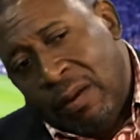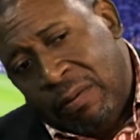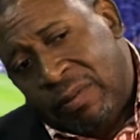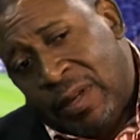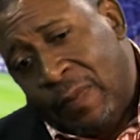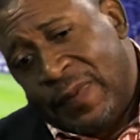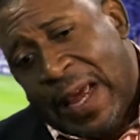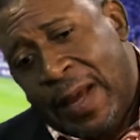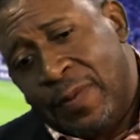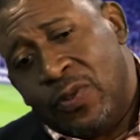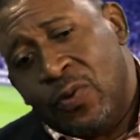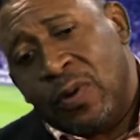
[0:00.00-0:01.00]

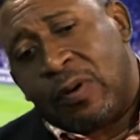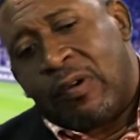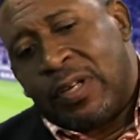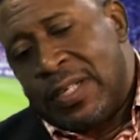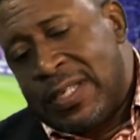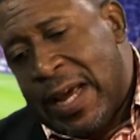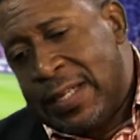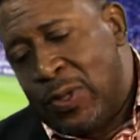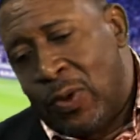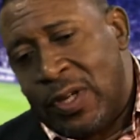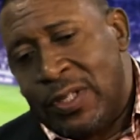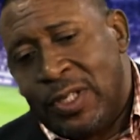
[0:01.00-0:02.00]
sometimes you will criticize the
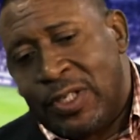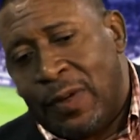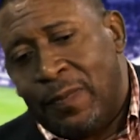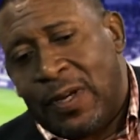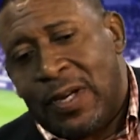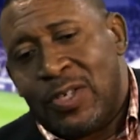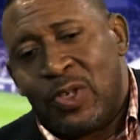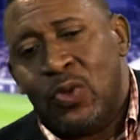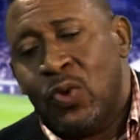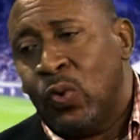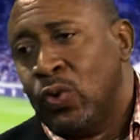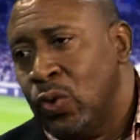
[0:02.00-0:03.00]
organization because you
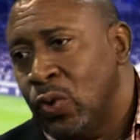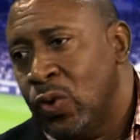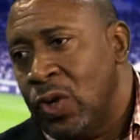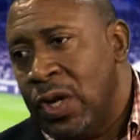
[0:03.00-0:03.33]
don't know.